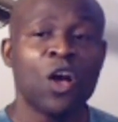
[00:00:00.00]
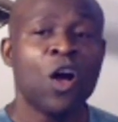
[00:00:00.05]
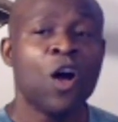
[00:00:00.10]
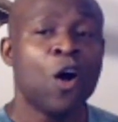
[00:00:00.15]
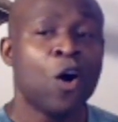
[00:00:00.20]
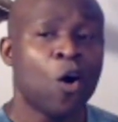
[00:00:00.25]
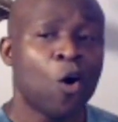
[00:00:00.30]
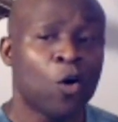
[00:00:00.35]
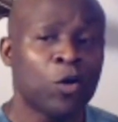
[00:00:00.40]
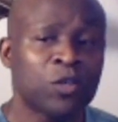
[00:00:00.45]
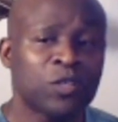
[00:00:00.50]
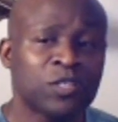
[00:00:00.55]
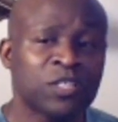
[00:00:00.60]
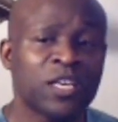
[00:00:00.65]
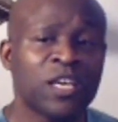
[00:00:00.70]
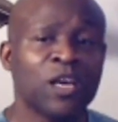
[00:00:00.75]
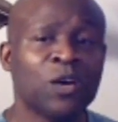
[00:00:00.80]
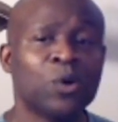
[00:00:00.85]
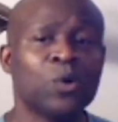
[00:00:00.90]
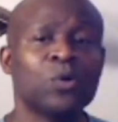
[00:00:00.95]

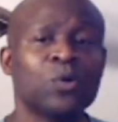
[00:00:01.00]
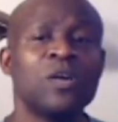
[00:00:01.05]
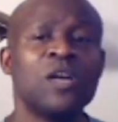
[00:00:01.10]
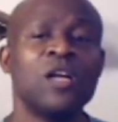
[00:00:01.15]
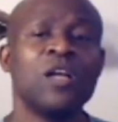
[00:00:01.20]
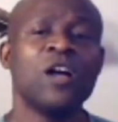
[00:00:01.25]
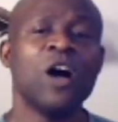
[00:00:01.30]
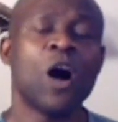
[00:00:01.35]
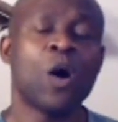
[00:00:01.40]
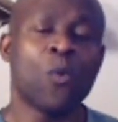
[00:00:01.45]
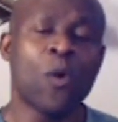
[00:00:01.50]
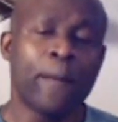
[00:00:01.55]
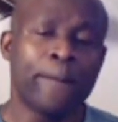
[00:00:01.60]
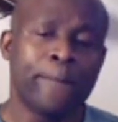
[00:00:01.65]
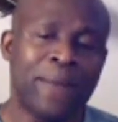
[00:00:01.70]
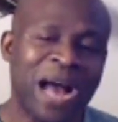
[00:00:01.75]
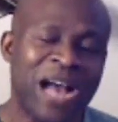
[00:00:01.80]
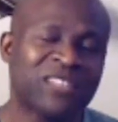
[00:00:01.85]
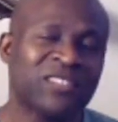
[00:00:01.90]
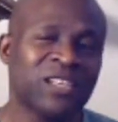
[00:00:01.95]
until our
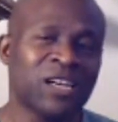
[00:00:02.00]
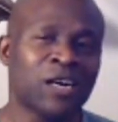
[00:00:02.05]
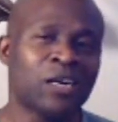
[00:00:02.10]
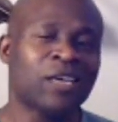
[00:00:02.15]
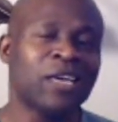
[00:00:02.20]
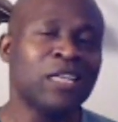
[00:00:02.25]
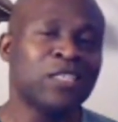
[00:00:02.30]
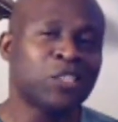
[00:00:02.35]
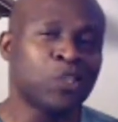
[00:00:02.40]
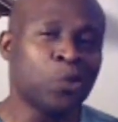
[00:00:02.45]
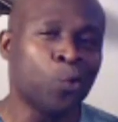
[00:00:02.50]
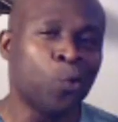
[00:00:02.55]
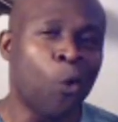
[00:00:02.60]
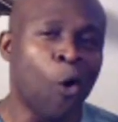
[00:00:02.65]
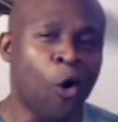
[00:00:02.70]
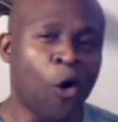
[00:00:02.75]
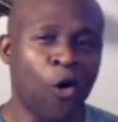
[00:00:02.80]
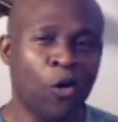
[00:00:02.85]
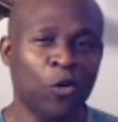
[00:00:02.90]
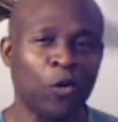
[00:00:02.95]
backs are against the
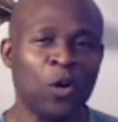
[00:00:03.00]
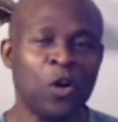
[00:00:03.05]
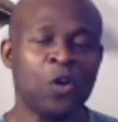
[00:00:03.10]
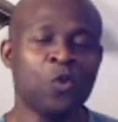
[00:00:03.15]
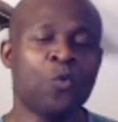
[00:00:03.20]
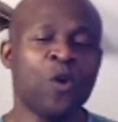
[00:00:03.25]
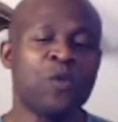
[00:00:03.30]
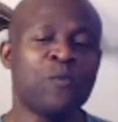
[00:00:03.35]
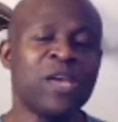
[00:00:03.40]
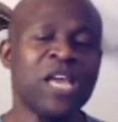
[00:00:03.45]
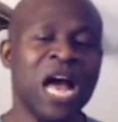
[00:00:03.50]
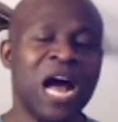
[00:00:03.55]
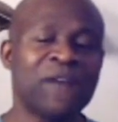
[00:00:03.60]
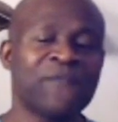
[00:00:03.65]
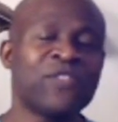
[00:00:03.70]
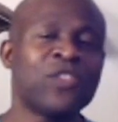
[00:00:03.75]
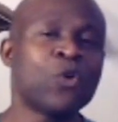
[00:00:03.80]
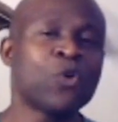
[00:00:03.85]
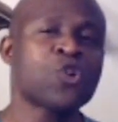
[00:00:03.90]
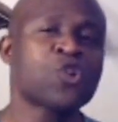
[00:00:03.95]
wall when we have
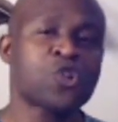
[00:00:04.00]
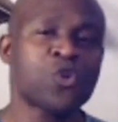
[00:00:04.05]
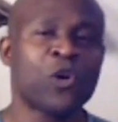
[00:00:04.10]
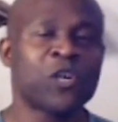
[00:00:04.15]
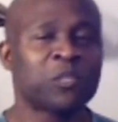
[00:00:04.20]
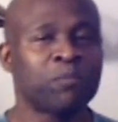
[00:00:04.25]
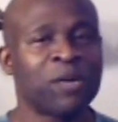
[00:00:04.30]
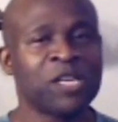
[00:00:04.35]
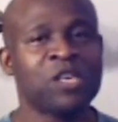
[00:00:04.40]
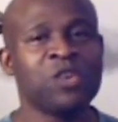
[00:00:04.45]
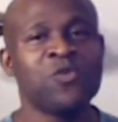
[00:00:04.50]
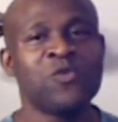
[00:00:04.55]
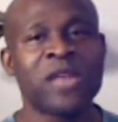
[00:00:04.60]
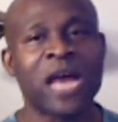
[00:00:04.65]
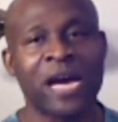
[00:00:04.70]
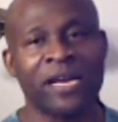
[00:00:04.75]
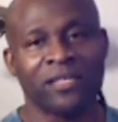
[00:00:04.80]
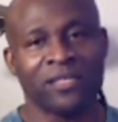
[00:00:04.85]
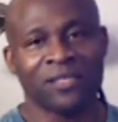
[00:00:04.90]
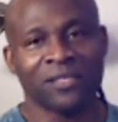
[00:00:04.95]
no choice but
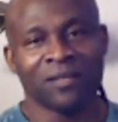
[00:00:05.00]
unite,